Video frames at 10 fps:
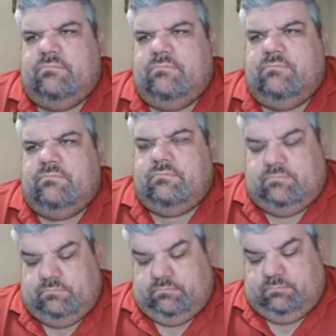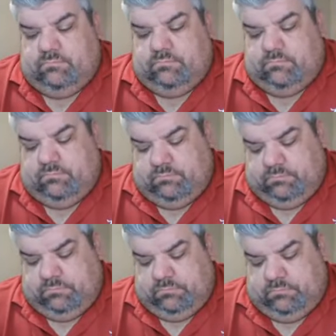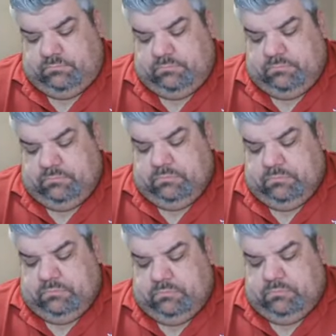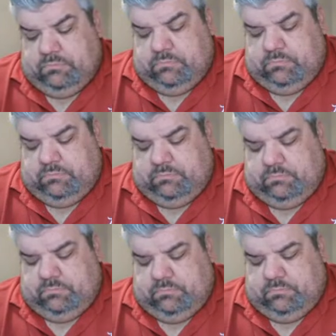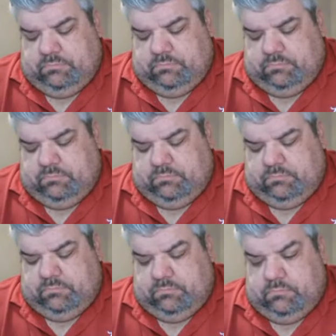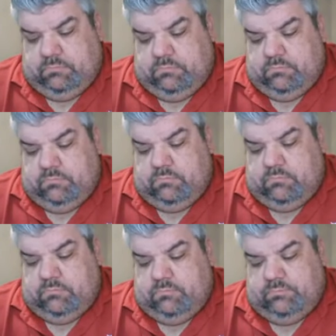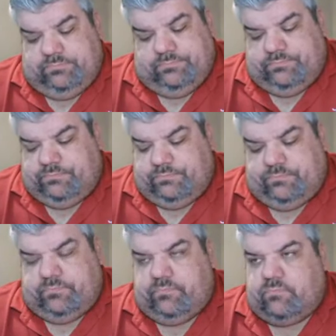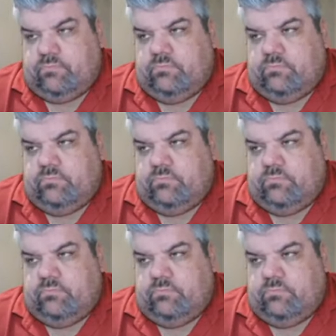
The person shown says nothing.